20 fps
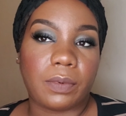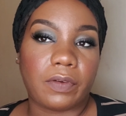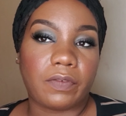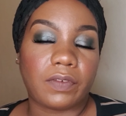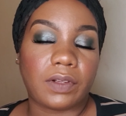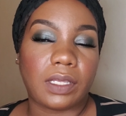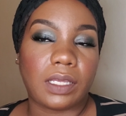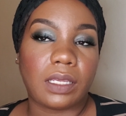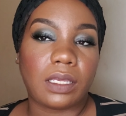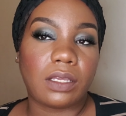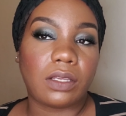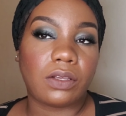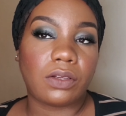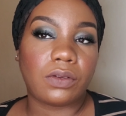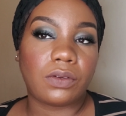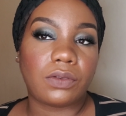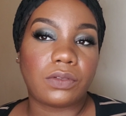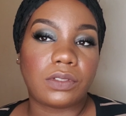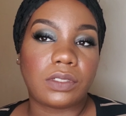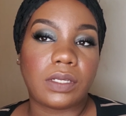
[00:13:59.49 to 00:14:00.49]
Beverly
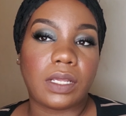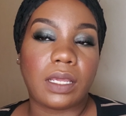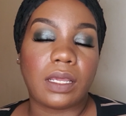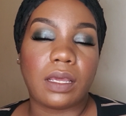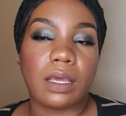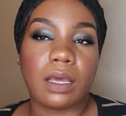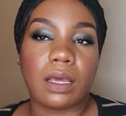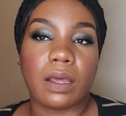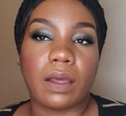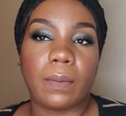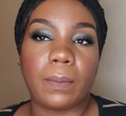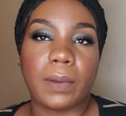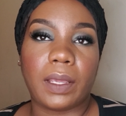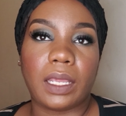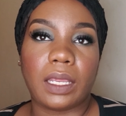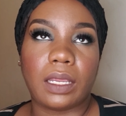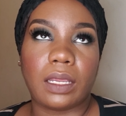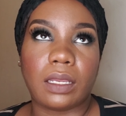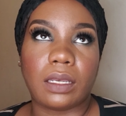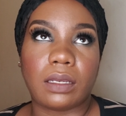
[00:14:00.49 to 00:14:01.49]
Hills
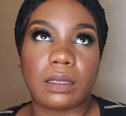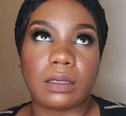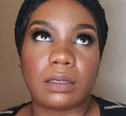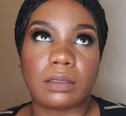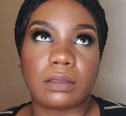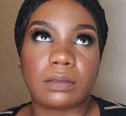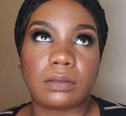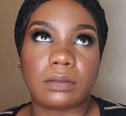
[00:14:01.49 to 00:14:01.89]
in